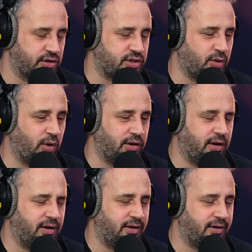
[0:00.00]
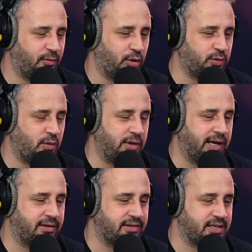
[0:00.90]
So what do we
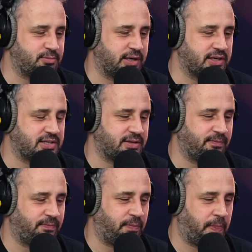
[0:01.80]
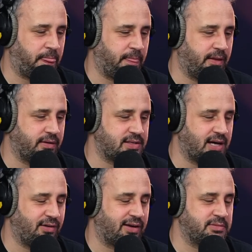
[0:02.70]
make of this? Because
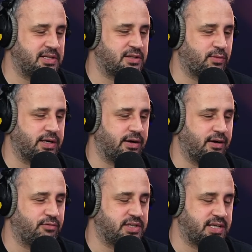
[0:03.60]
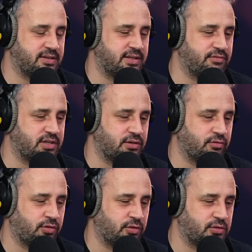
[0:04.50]
Tyler Adams is the winner if we stick to the
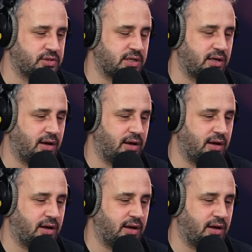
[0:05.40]
original rules.